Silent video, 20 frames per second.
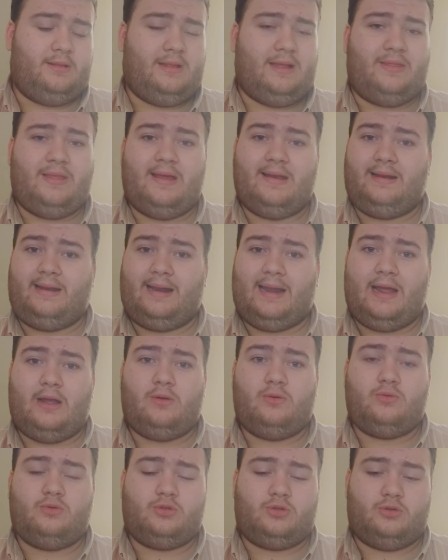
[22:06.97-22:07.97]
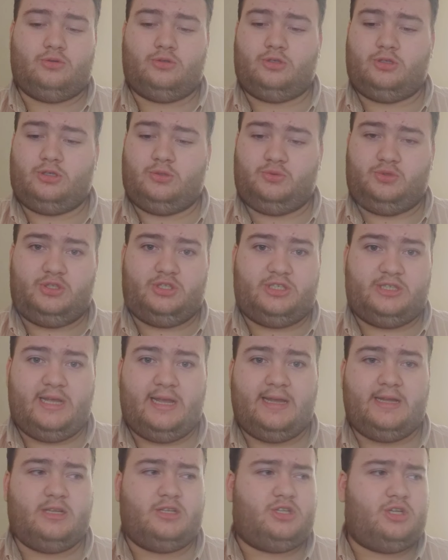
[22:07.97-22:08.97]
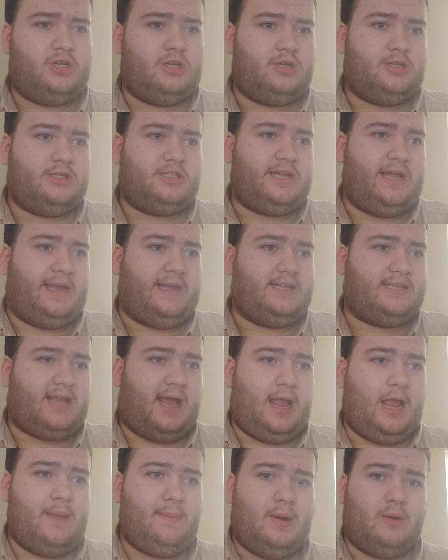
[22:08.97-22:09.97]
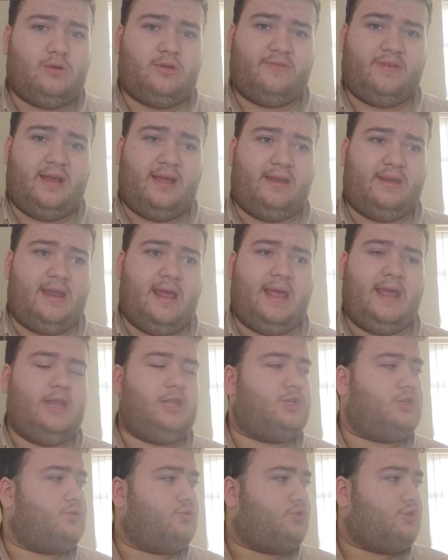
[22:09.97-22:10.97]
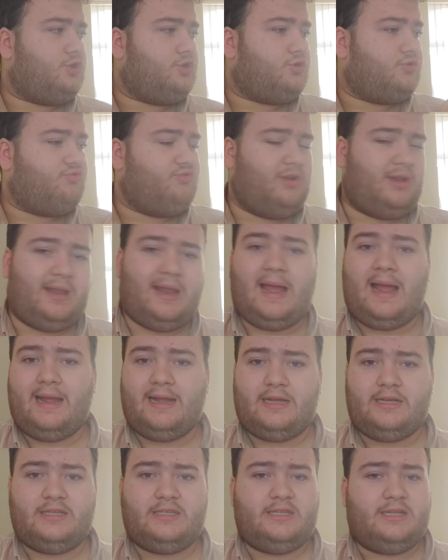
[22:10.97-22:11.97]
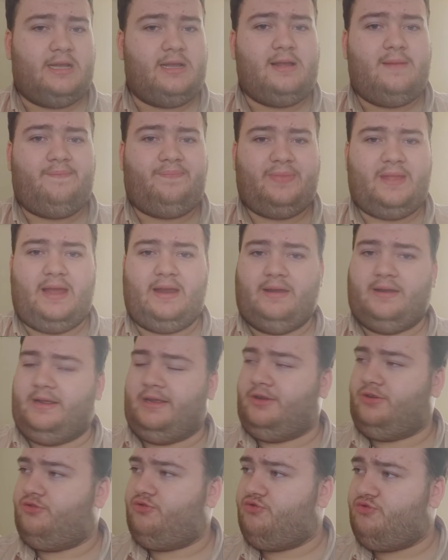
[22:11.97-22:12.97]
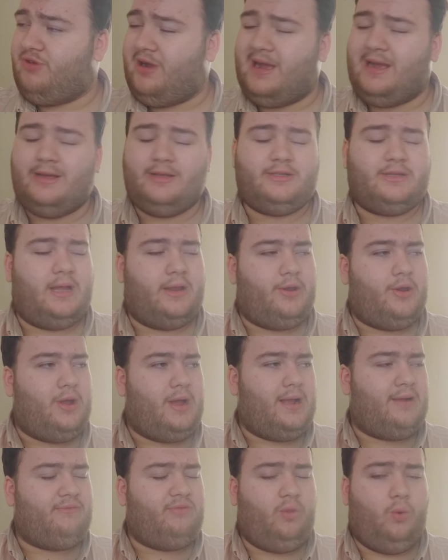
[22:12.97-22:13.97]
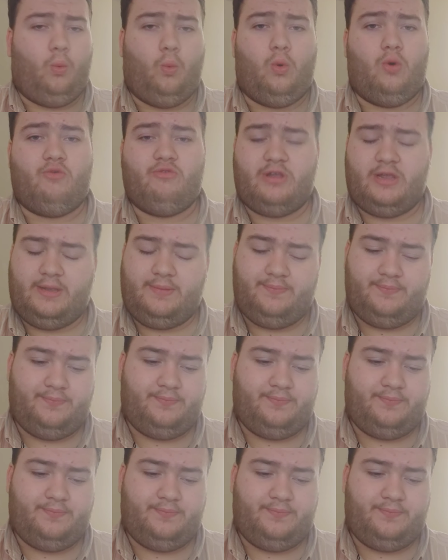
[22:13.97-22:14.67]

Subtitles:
that then allows us to take time out of our day to just relax and de-stress and not have to worry.